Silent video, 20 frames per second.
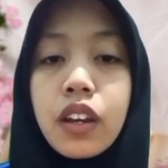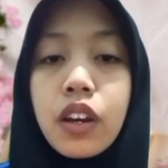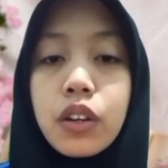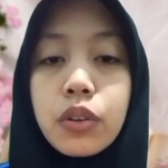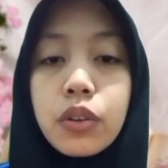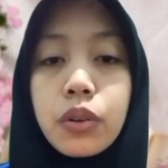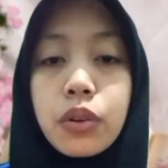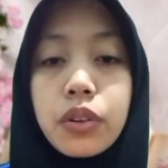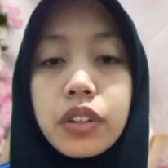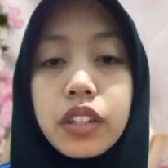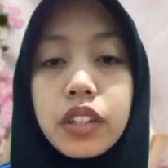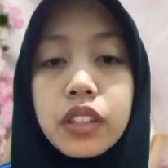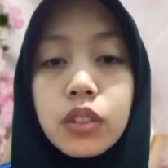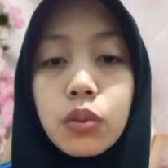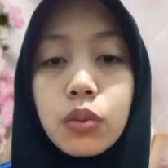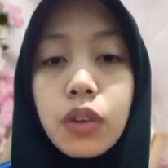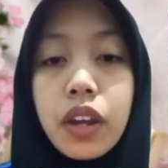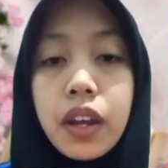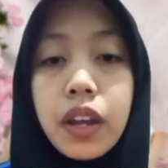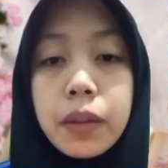According
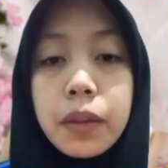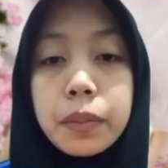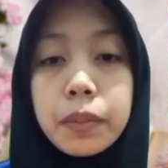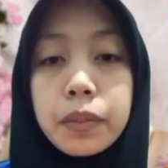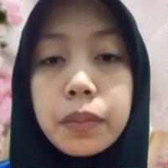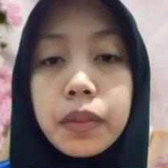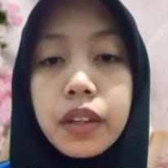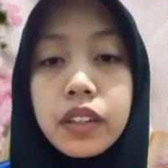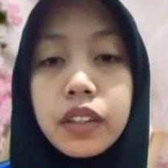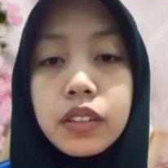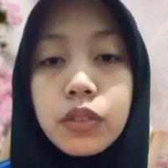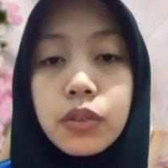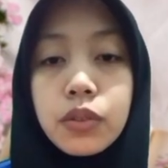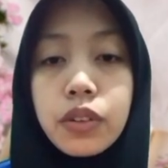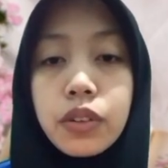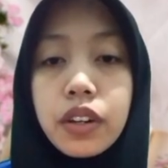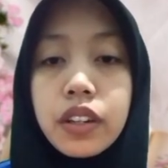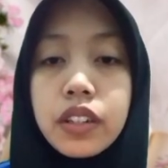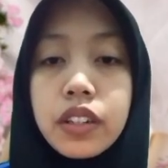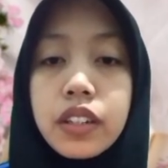to Wahab and
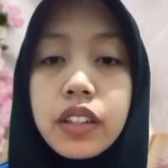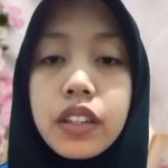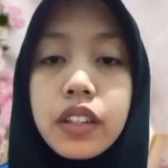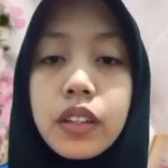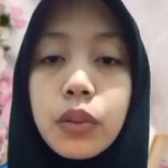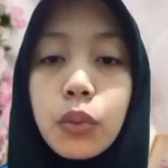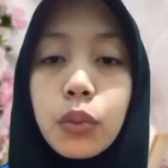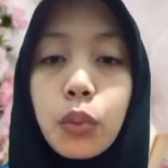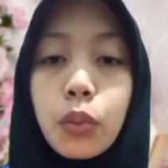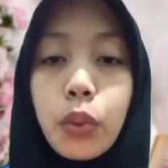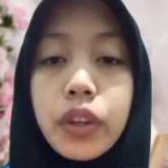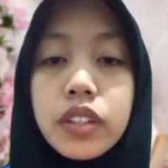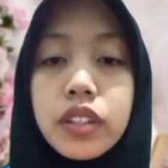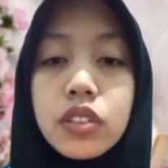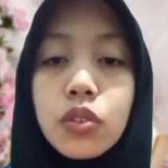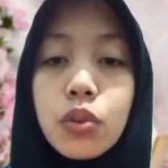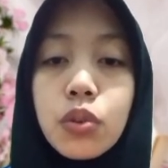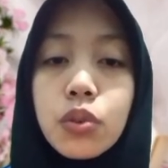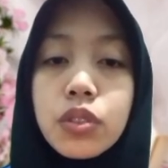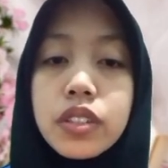Nuraini, when
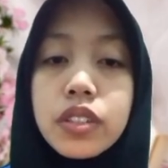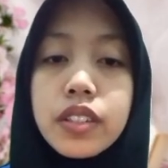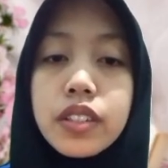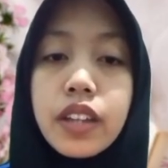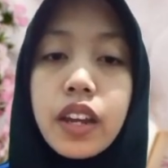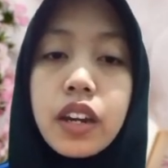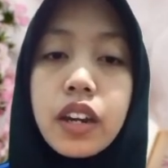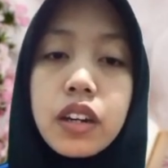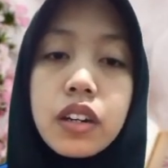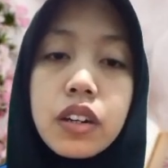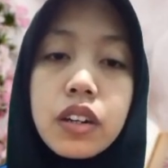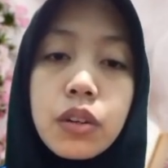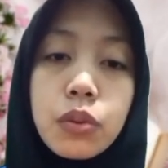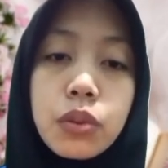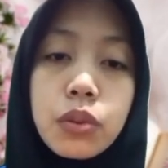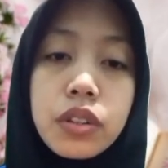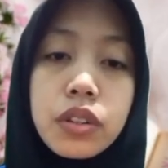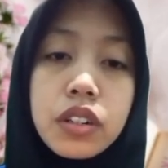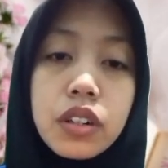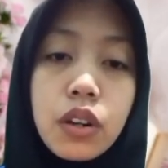students are
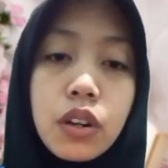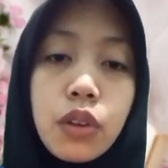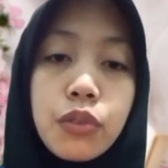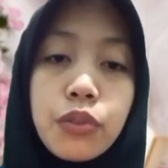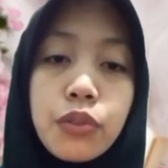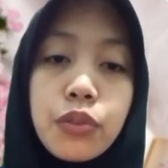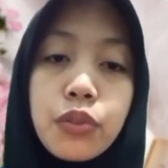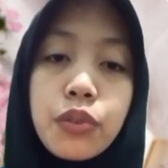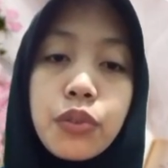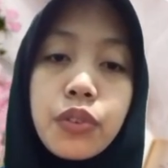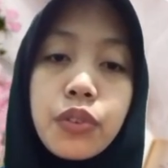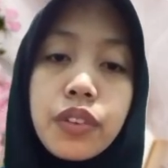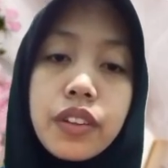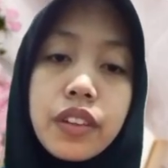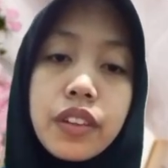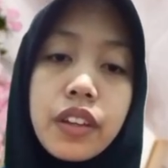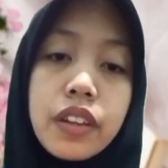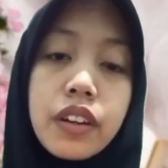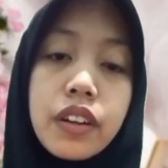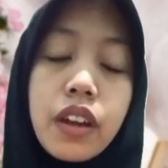aware of
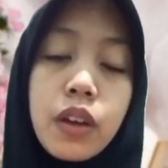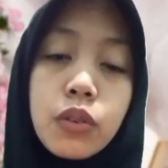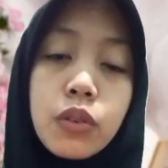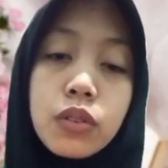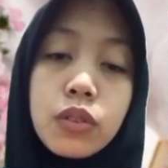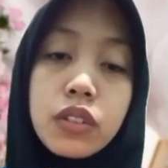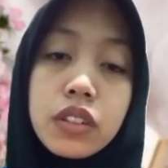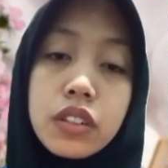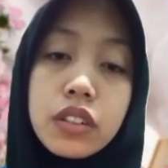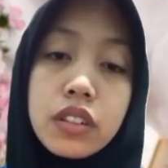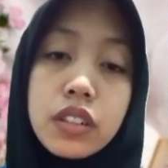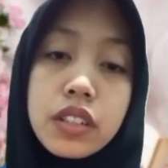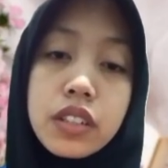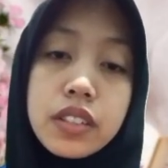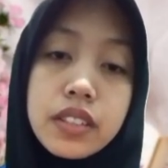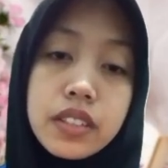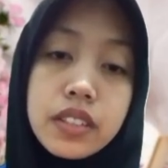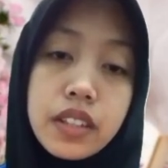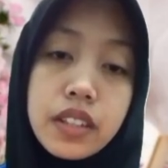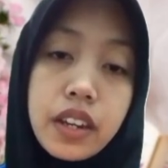their own learning
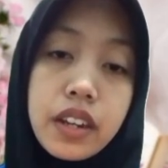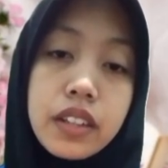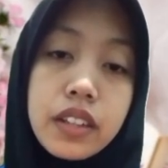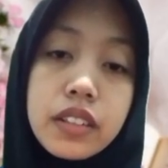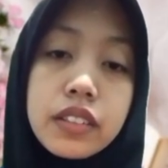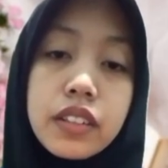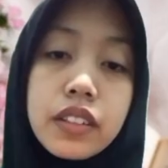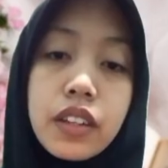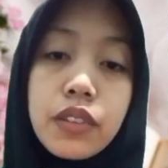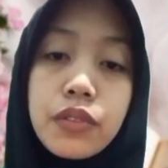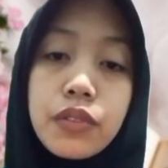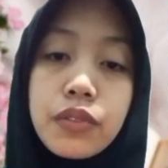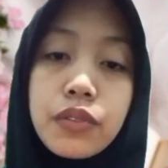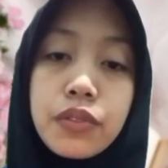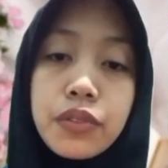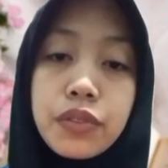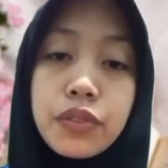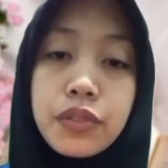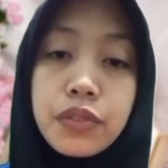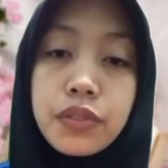style, they
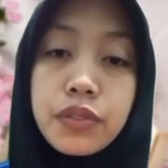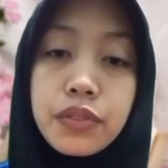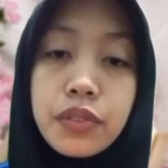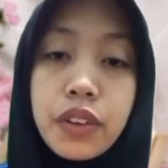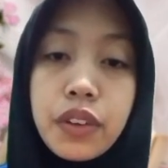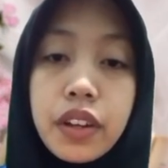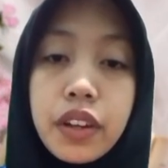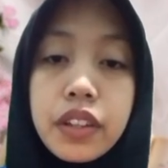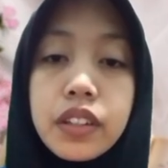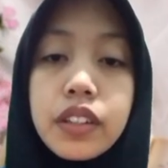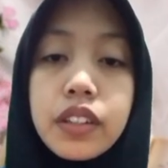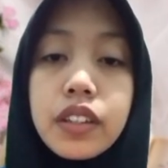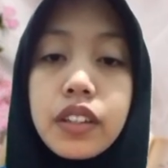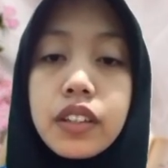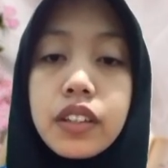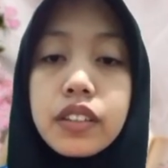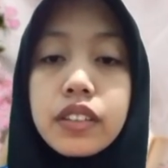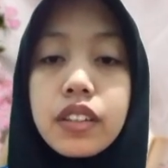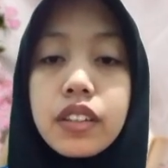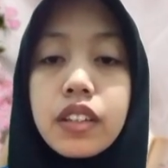find
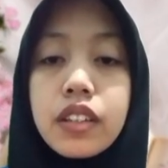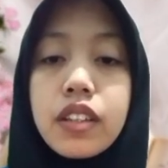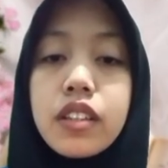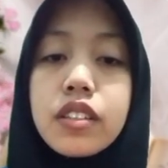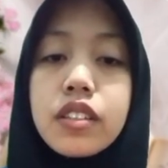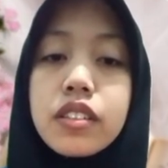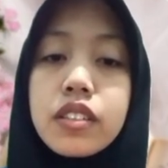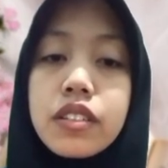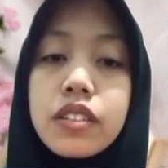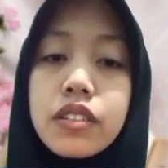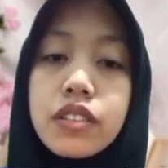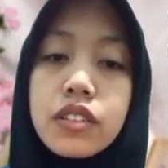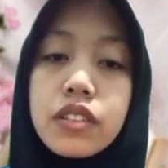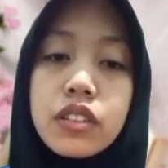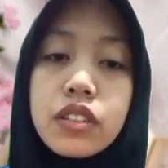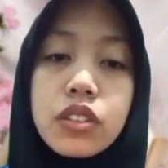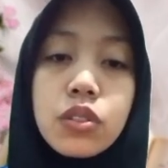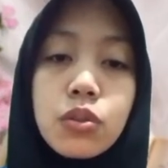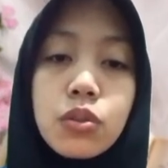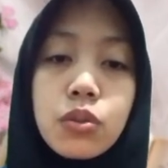it easier
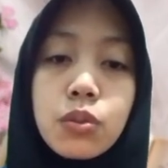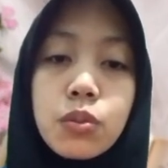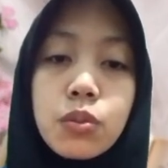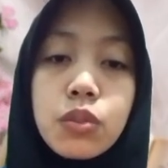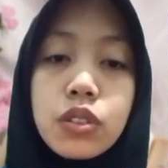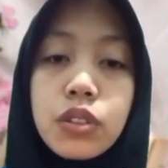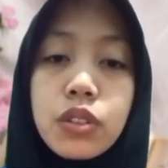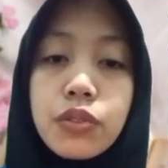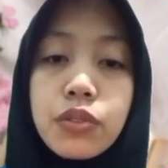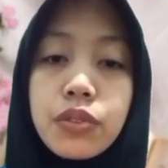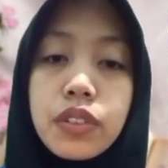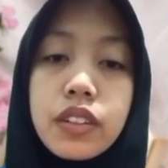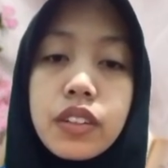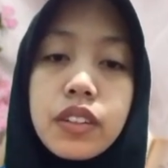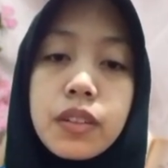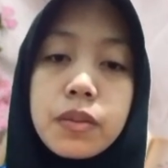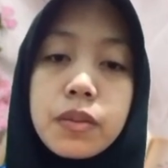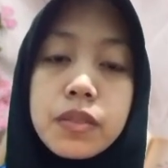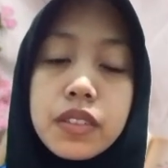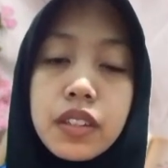to motivate
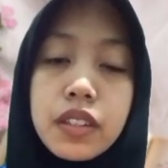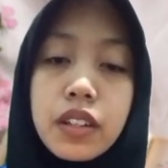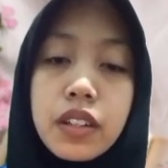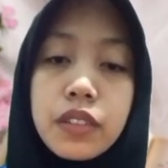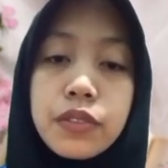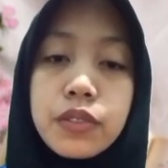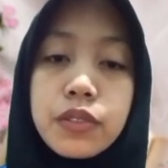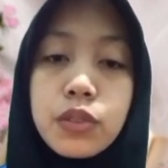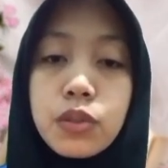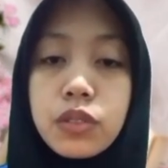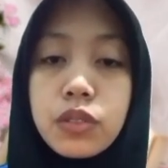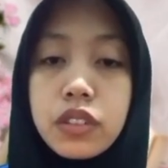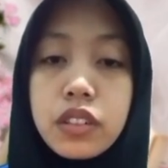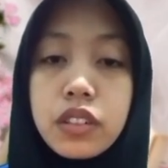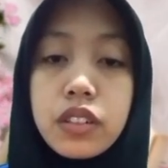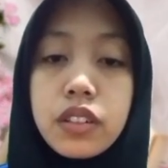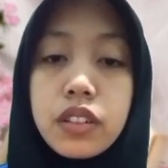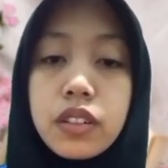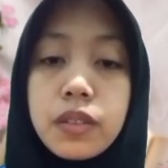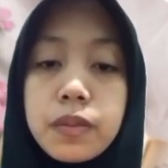themselves to learn.